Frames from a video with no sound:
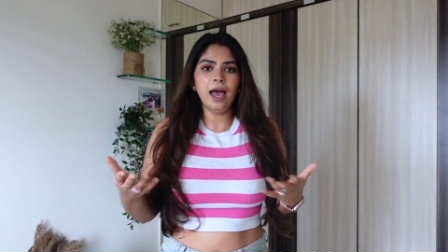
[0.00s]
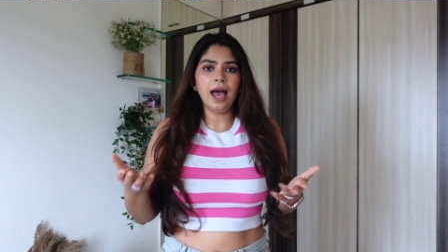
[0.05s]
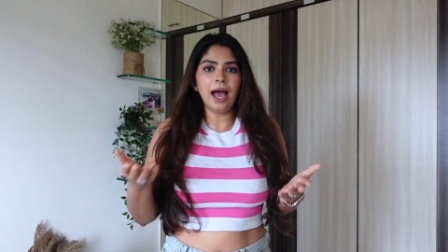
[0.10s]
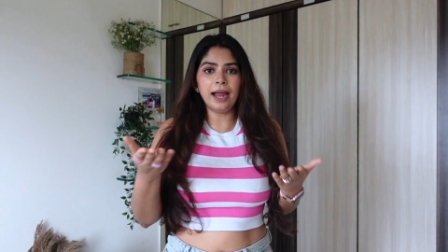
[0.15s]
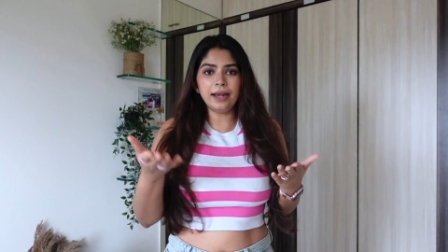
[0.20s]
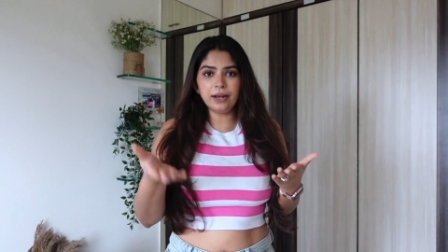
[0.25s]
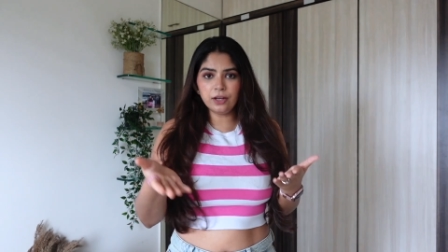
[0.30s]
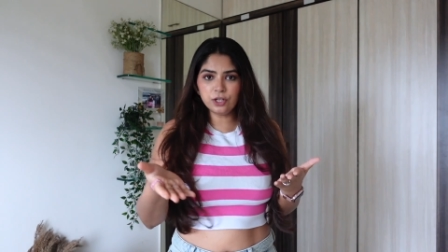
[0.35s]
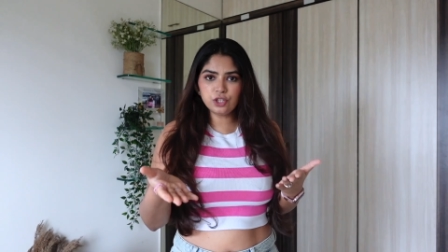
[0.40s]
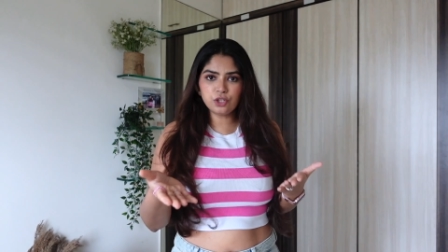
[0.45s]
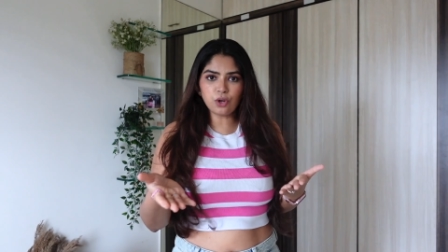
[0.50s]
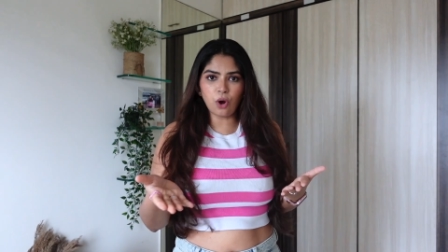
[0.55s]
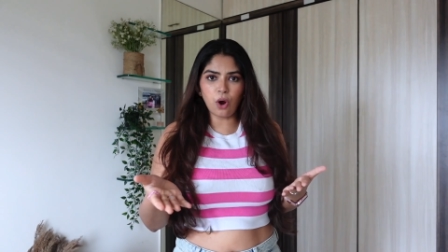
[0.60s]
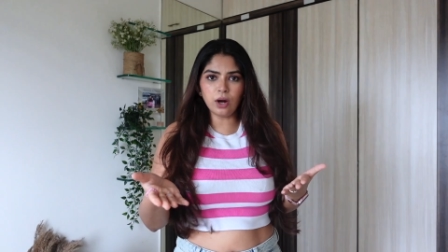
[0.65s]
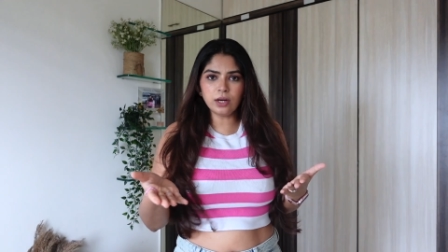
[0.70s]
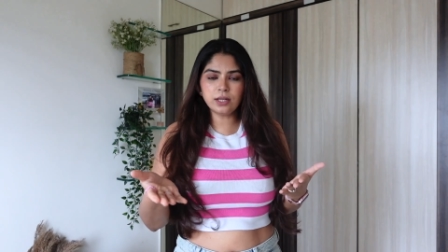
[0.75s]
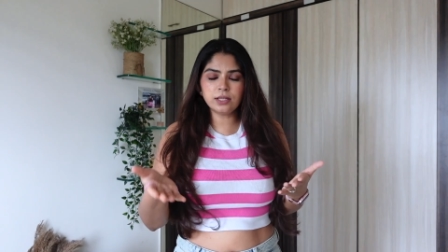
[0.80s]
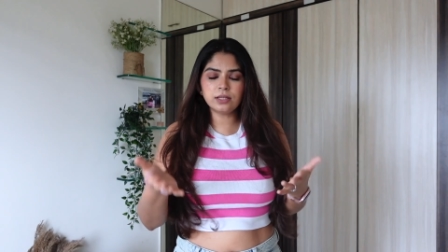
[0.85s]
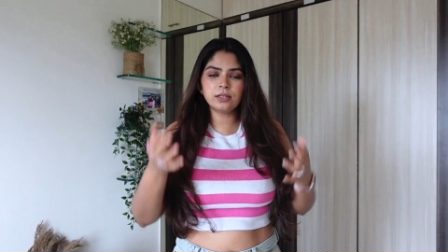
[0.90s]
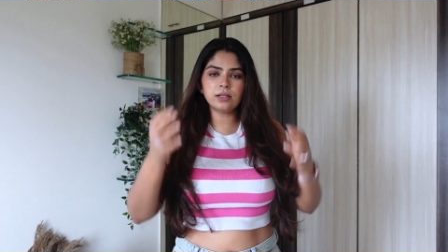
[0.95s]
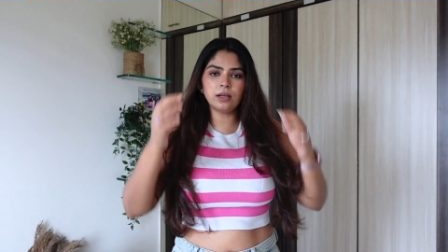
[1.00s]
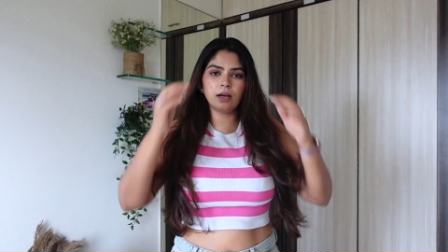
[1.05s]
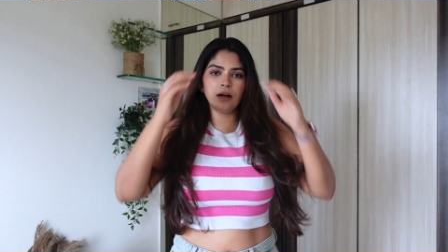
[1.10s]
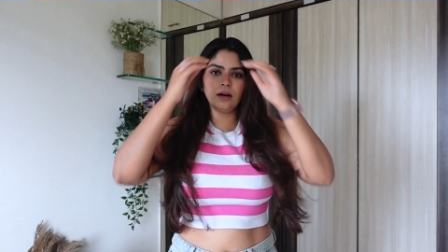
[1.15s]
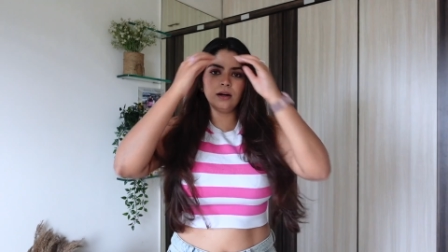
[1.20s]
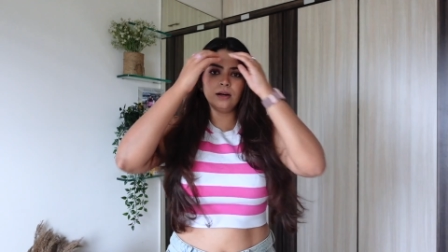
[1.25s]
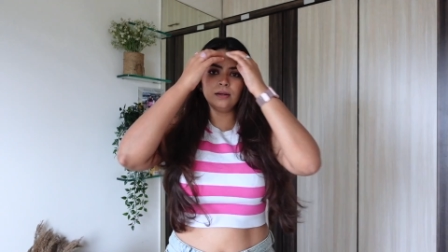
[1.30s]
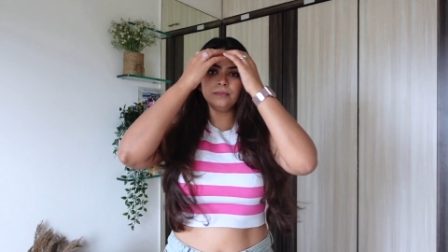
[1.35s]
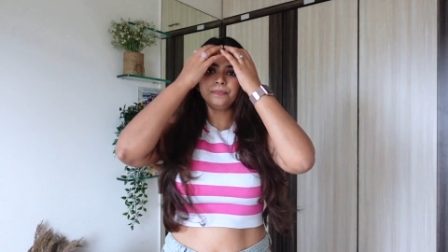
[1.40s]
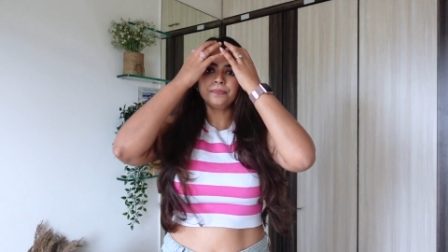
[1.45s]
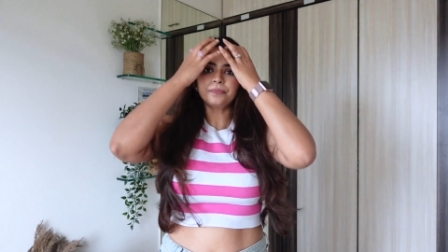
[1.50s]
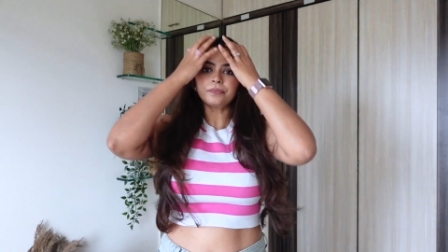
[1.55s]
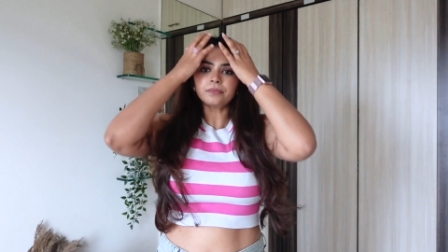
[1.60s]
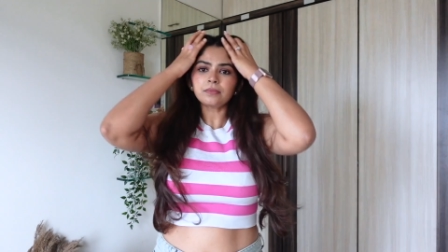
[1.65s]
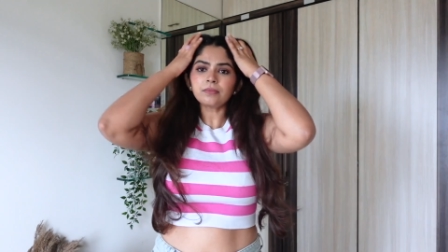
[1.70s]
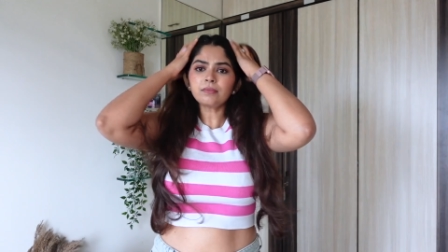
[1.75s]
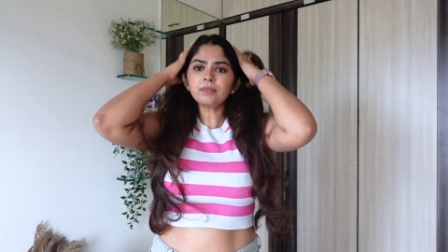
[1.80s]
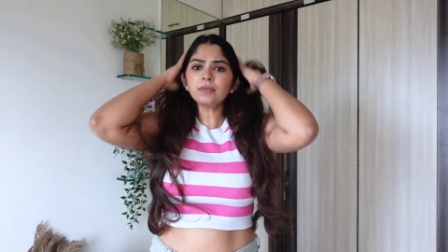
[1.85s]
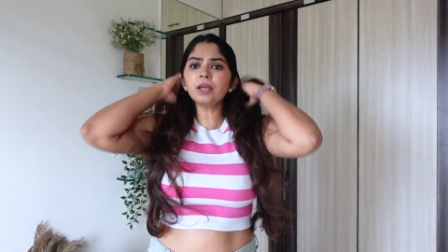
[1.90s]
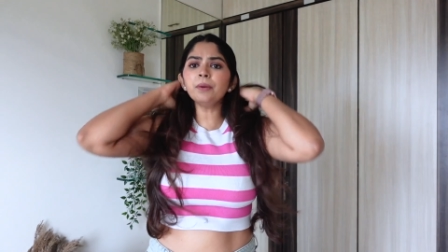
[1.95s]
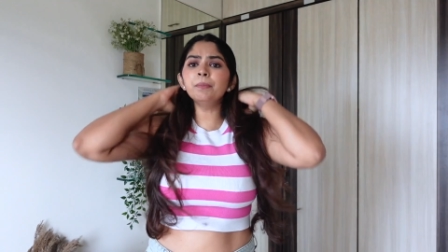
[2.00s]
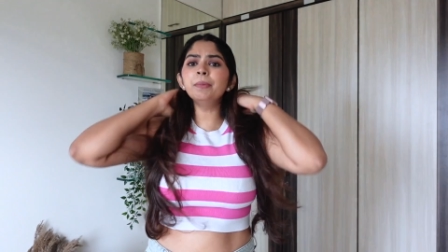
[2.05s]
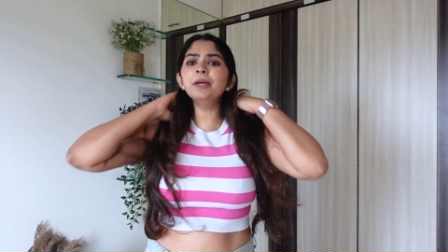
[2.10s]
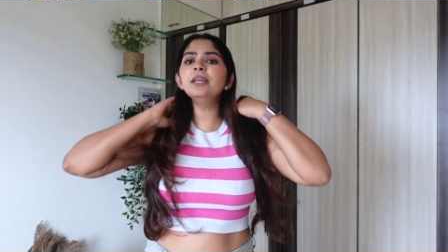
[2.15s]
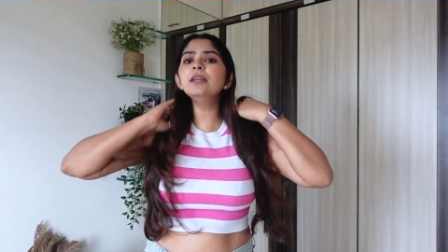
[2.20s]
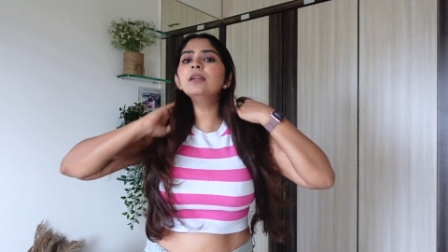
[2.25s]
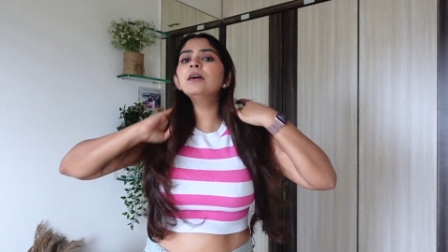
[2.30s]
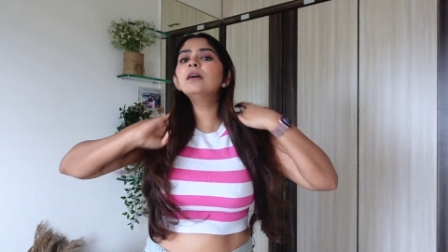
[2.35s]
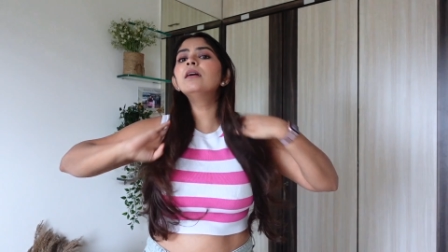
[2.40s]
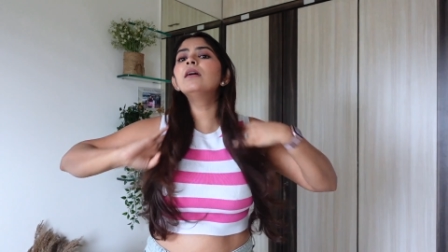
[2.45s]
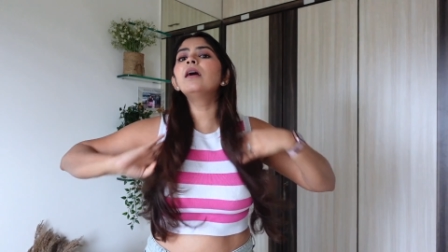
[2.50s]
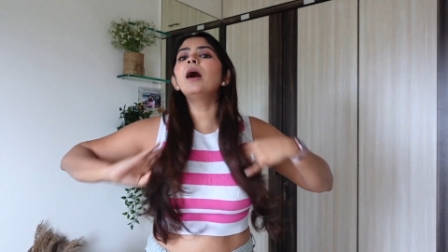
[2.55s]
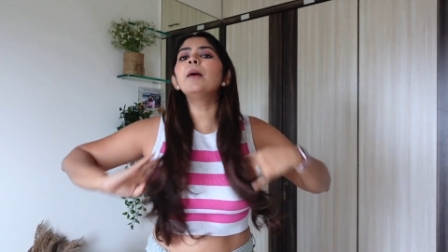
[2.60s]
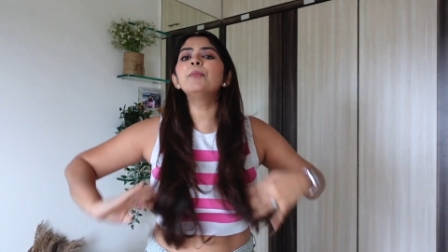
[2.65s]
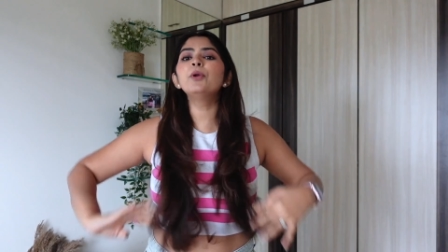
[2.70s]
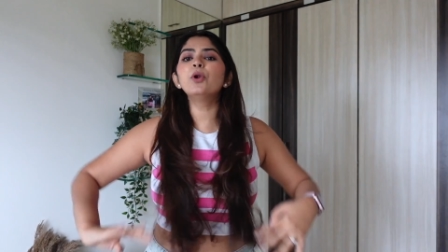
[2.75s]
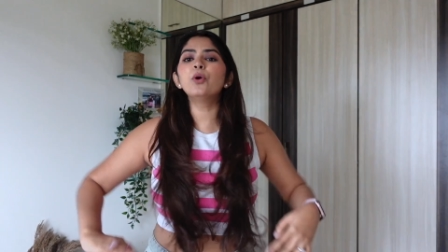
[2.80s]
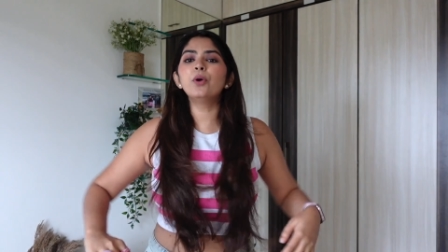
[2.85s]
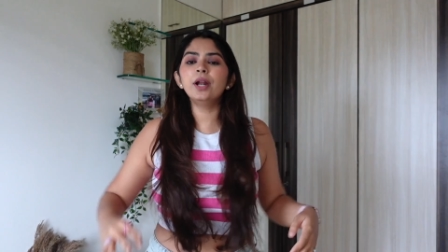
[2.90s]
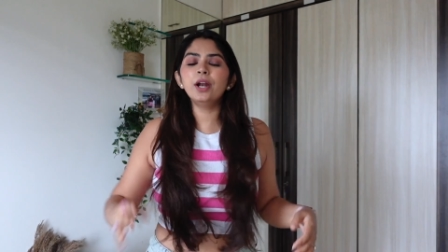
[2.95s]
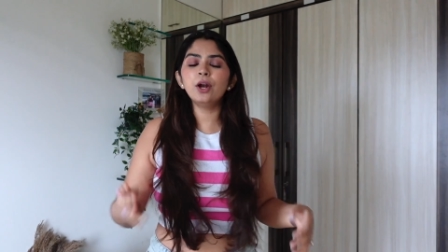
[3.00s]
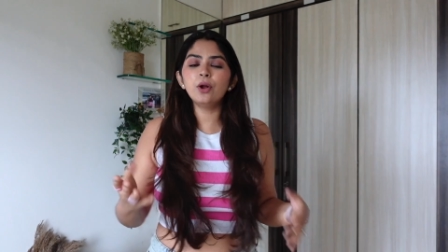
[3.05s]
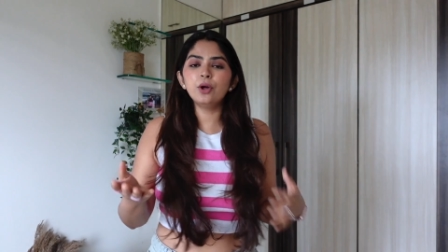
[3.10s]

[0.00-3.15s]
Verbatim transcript: and a shorts been uploaded